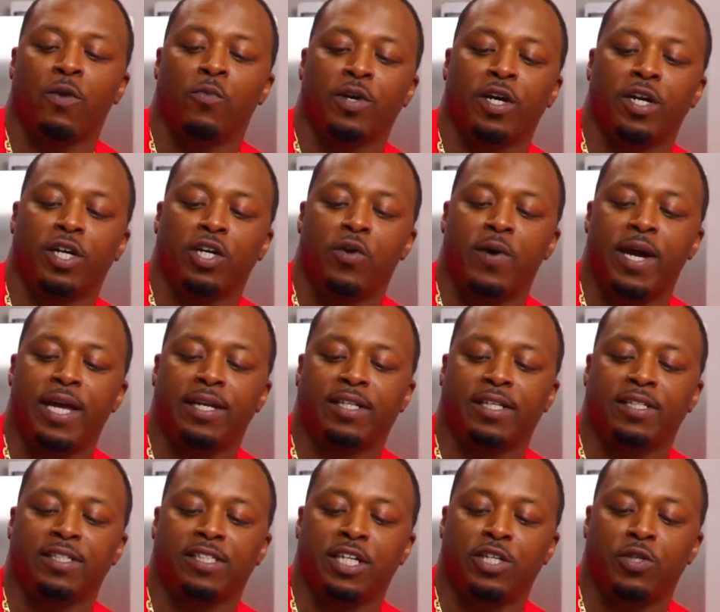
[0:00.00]
we're going to go ahead and
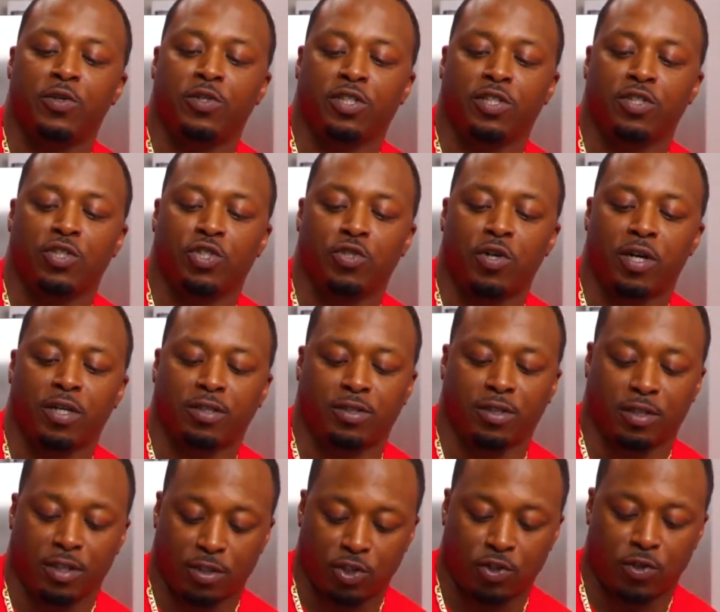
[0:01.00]
continue to
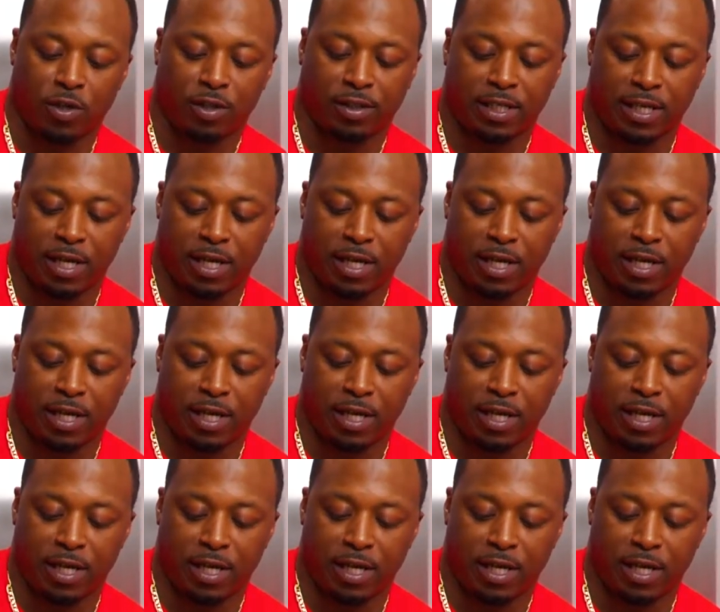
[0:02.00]
construct the